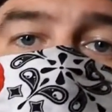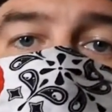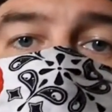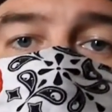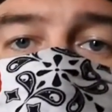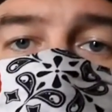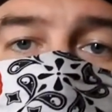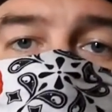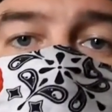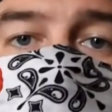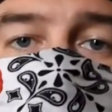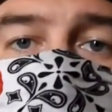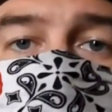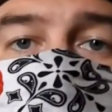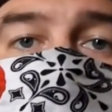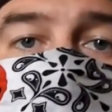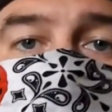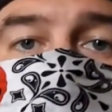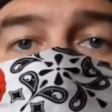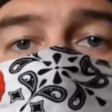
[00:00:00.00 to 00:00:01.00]
a good
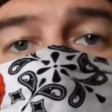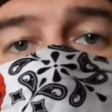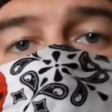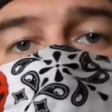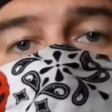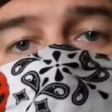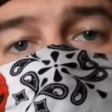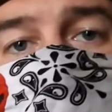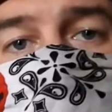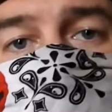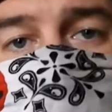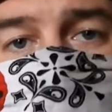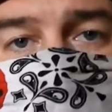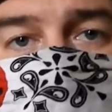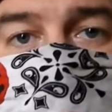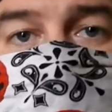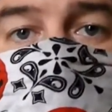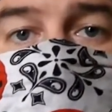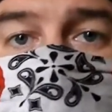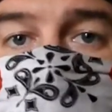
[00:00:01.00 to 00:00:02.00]
relationship with
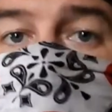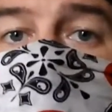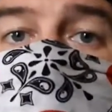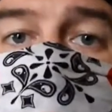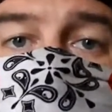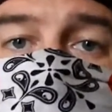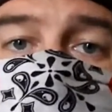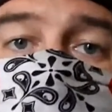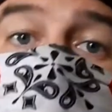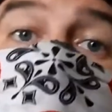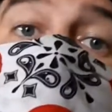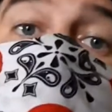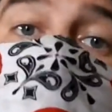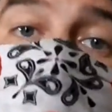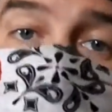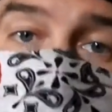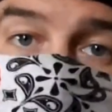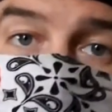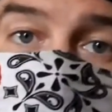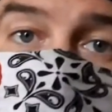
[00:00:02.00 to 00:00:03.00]
your local comic book shop
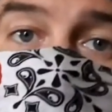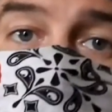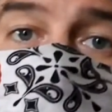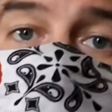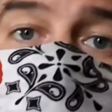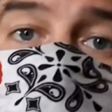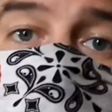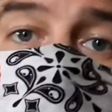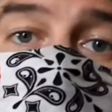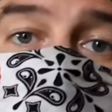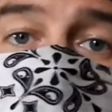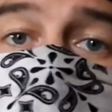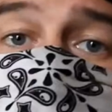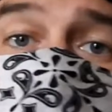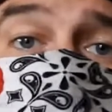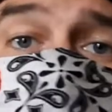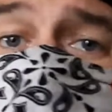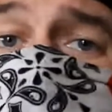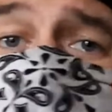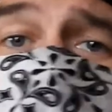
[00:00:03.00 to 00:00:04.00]
worth it. All right, because
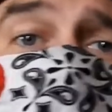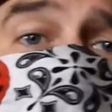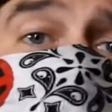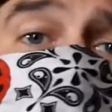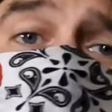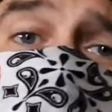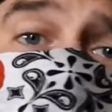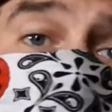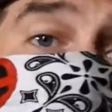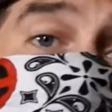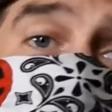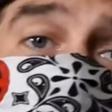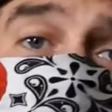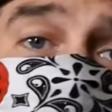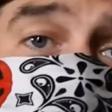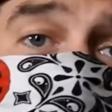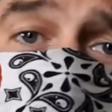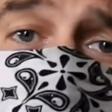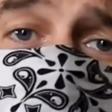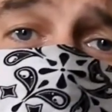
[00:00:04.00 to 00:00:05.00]
you can't go online and
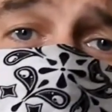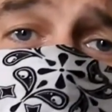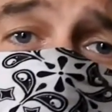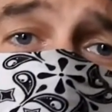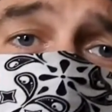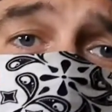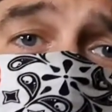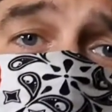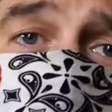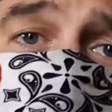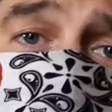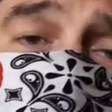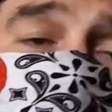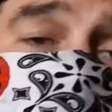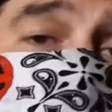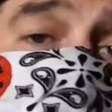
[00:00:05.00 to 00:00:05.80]
do that kind of stuff.